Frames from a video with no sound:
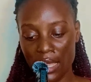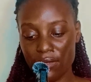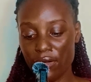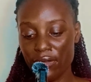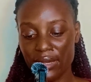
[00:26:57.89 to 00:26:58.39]

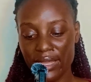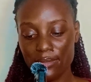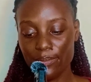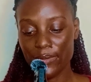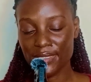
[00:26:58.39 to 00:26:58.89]
your
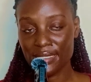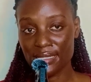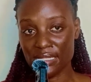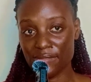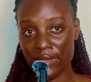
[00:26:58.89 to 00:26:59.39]
online
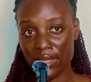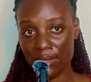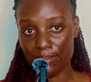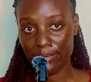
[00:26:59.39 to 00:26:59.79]
presence is very